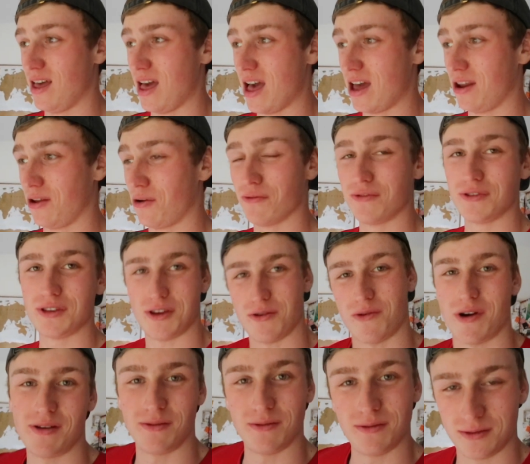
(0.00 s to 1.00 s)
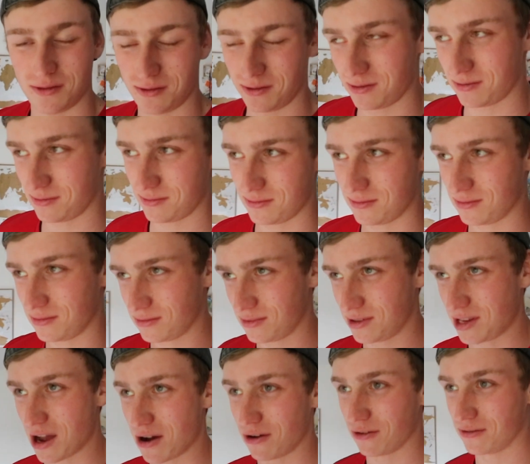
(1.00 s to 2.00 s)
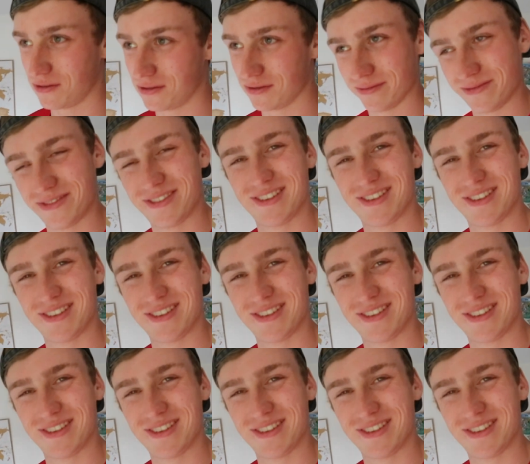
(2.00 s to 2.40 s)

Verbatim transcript: And obviously it went south.